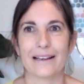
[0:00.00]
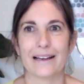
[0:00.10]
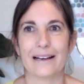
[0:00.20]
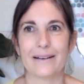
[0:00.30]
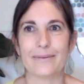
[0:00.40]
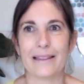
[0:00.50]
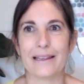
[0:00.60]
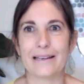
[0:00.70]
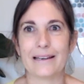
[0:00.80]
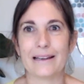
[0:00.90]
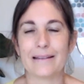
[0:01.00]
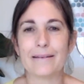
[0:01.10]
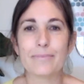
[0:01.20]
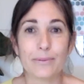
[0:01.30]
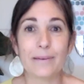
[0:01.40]
and
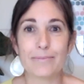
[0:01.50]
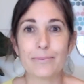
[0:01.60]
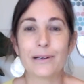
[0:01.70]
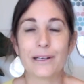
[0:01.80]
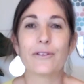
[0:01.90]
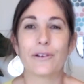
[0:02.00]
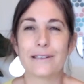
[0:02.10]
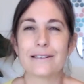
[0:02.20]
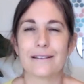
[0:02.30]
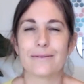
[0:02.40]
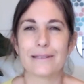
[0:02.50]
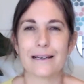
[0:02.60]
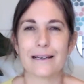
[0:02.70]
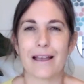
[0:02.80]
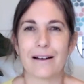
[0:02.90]
then putting voice to them
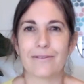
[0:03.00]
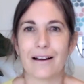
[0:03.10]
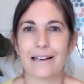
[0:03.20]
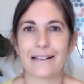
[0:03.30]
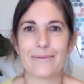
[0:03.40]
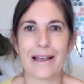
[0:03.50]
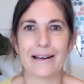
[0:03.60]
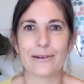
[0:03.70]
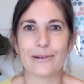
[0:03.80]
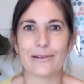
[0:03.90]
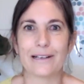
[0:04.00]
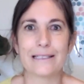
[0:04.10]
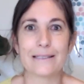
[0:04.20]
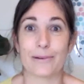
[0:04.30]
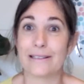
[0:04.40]
somehow, writing them out or
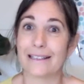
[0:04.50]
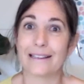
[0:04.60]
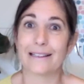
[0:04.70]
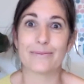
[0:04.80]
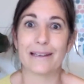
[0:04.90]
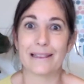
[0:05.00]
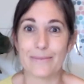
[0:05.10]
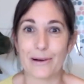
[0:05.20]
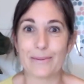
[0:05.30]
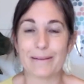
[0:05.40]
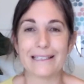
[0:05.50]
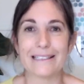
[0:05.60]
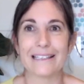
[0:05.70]
expressing them in the moment.